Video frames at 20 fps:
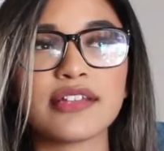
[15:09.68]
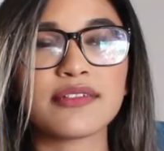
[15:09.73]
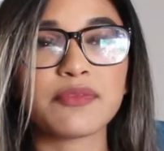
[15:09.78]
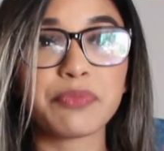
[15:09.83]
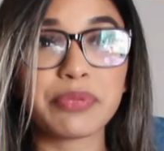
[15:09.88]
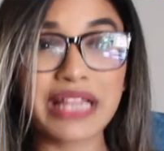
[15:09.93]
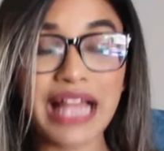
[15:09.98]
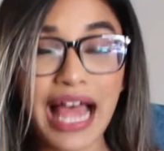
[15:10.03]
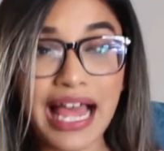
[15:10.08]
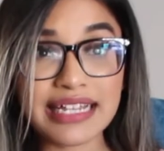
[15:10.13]

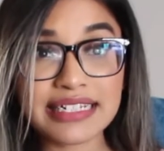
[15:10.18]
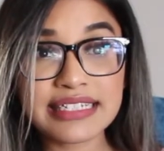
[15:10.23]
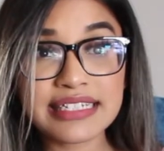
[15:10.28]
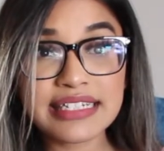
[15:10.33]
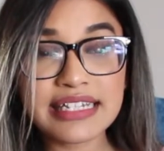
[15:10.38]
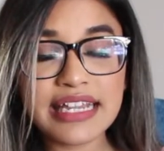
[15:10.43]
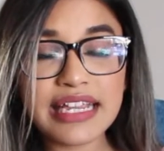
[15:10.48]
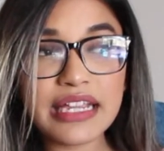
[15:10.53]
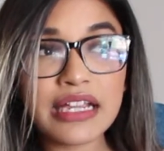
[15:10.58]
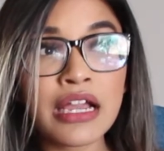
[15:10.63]

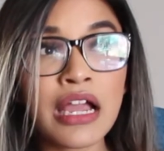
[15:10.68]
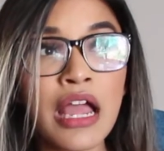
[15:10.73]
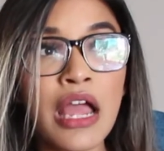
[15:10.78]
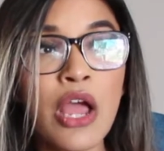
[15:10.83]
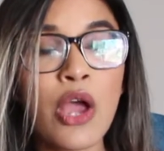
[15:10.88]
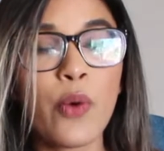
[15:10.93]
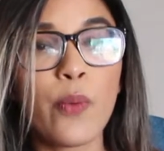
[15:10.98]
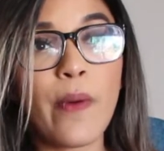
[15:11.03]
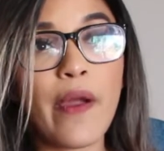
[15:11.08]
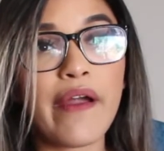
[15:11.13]
plastic,
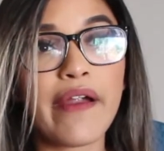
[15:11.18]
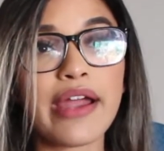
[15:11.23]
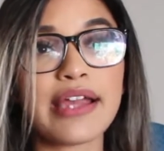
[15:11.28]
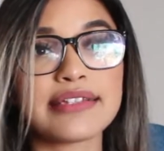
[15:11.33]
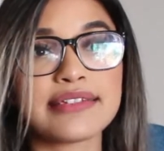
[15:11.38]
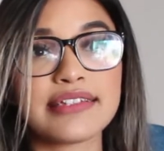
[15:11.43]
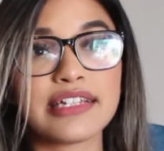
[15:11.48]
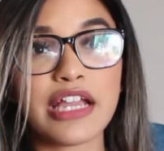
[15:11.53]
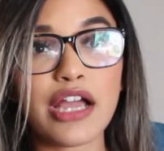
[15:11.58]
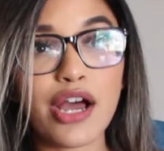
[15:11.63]

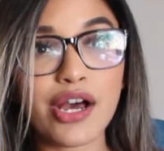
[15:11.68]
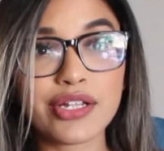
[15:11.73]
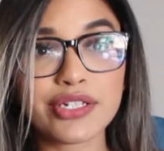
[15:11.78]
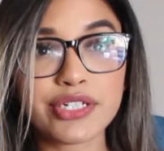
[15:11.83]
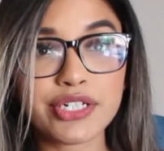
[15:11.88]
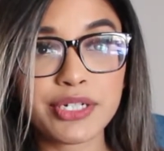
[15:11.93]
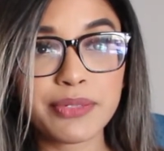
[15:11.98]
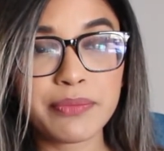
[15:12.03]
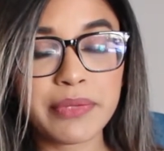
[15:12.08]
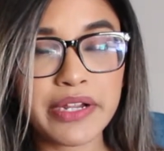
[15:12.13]
whereas the
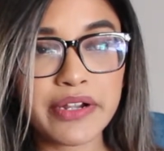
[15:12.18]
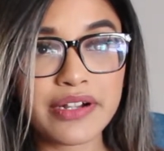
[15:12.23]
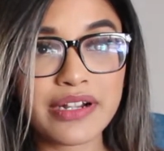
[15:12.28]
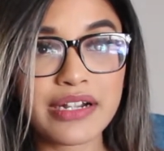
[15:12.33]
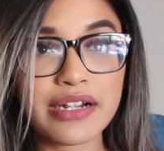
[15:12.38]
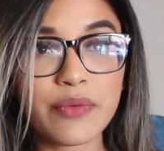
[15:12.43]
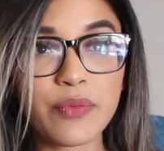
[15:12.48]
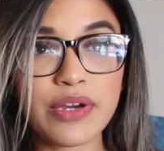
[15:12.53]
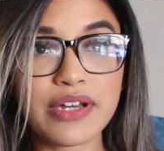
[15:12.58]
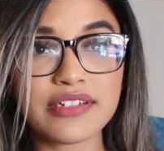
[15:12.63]
other
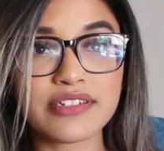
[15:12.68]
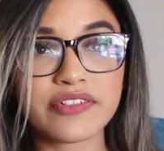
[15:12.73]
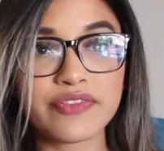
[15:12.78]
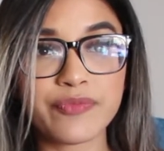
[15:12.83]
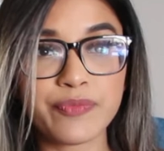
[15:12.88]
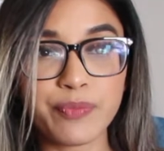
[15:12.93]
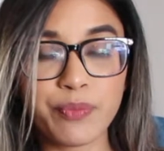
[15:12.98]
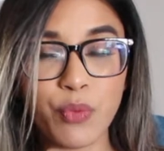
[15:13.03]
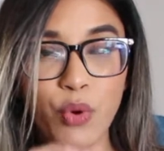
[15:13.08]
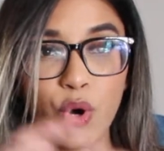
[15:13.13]
mirror was
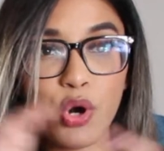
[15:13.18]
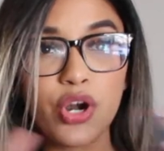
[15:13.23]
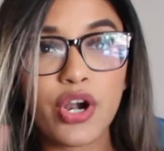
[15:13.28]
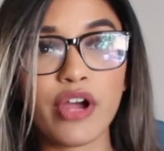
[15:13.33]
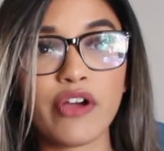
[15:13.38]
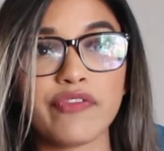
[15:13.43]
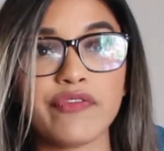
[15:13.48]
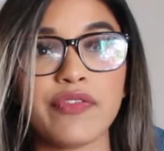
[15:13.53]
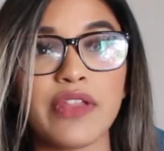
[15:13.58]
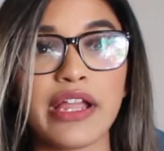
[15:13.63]
more
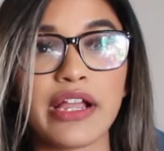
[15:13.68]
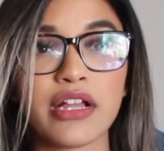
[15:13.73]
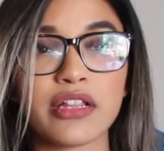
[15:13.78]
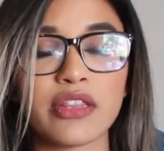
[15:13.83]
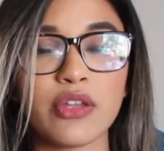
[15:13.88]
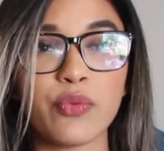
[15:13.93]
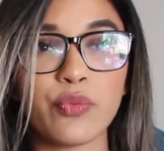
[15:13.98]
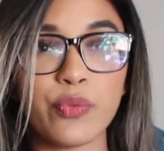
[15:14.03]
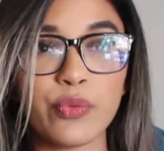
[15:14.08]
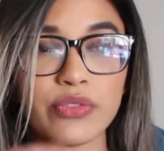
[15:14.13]
of like
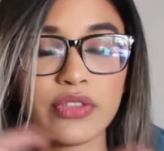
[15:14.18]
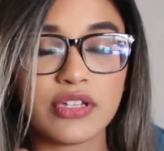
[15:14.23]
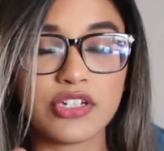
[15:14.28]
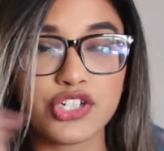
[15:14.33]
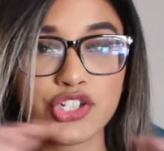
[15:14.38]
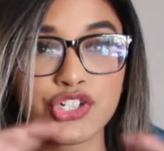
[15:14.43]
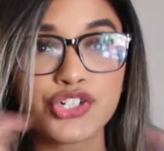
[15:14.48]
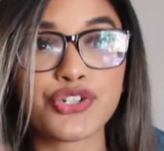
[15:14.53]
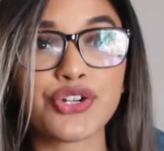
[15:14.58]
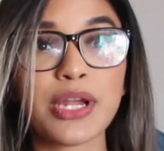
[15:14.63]
the
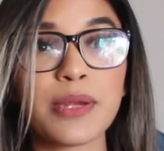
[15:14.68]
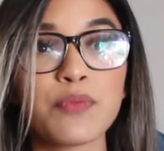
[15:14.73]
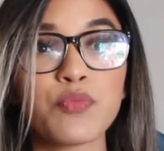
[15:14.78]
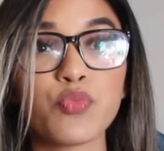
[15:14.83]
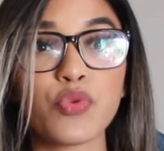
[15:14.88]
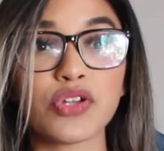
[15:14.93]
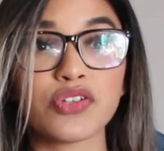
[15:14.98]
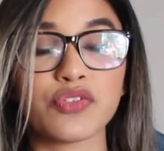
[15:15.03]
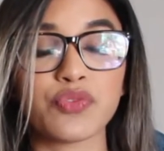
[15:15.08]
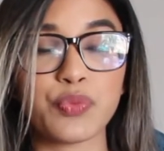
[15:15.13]
trim
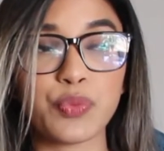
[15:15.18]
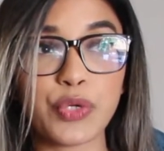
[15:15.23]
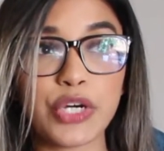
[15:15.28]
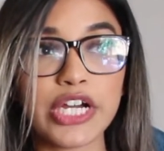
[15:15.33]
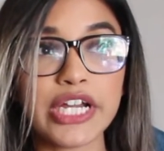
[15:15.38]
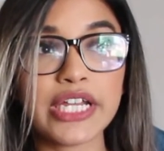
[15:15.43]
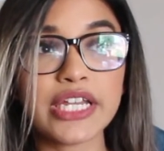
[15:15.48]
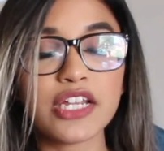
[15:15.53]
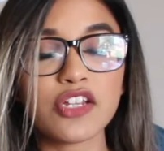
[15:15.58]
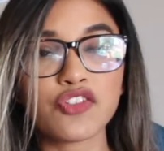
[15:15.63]
was
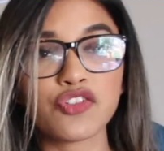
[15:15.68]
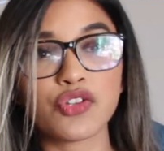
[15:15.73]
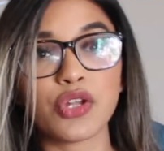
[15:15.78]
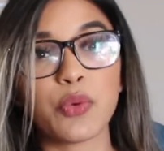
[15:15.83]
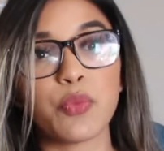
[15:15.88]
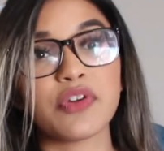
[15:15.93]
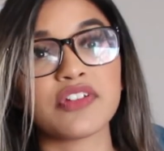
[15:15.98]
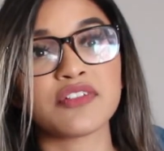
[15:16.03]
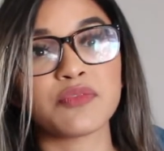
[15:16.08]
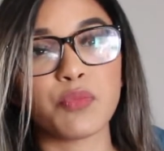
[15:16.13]
wood, so it
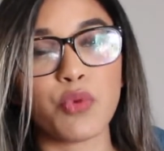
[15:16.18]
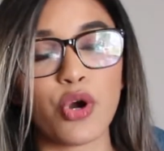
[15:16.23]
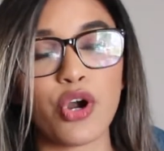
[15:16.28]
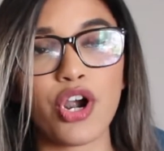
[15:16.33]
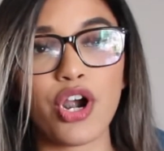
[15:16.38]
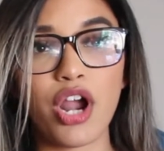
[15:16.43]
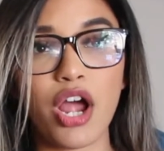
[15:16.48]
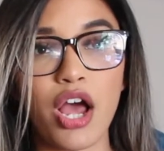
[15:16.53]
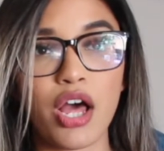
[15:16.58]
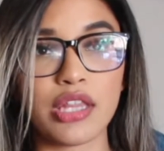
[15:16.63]
was
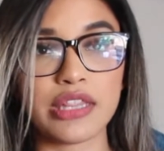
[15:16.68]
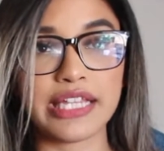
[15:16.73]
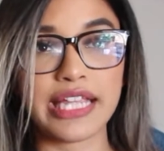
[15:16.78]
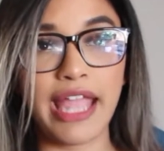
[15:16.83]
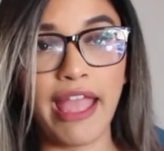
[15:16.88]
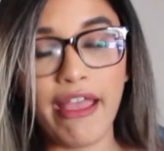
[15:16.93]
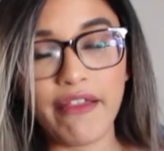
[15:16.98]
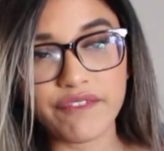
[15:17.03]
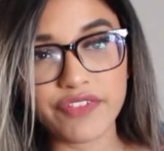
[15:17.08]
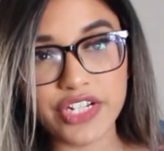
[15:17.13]
more on the
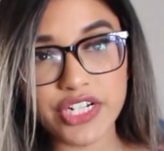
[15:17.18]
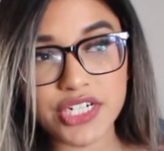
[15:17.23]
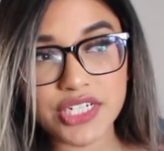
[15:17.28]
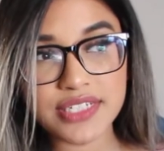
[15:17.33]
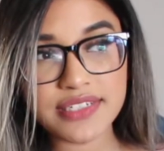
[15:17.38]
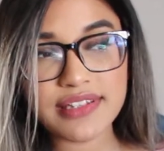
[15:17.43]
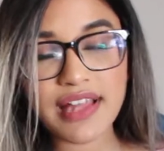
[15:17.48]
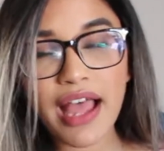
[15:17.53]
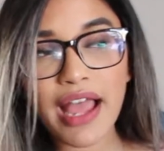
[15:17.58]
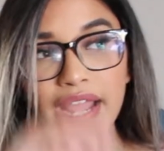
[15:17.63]
heavier
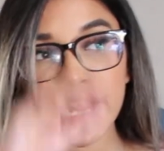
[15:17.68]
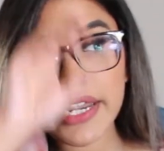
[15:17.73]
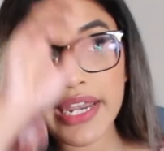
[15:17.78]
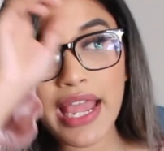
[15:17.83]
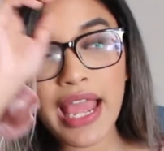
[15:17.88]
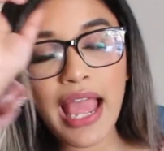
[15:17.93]
side.